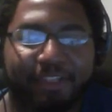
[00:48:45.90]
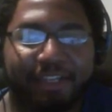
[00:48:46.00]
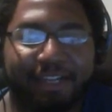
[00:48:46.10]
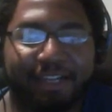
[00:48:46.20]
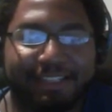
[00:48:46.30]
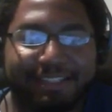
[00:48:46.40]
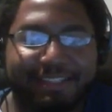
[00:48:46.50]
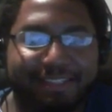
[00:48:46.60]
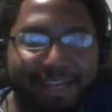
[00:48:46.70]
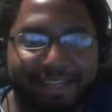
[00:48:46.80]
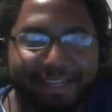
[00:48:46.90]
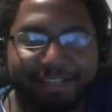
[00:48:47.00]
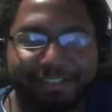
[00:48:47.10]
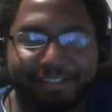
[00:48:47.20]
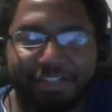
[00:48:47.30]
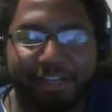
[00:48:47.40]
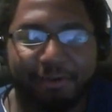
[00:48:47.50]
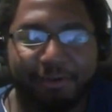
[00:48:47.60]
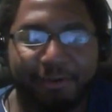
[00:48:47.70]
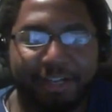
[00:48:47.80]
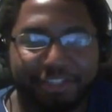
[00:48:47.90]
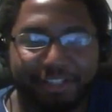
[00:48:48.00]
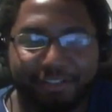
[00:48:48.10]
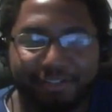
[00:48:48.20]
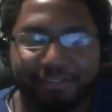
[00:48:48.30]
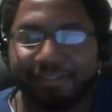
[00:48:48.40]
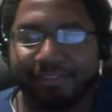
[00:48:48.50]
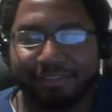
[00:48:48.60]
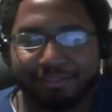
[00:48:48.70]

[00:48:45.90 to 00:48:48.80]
a second generation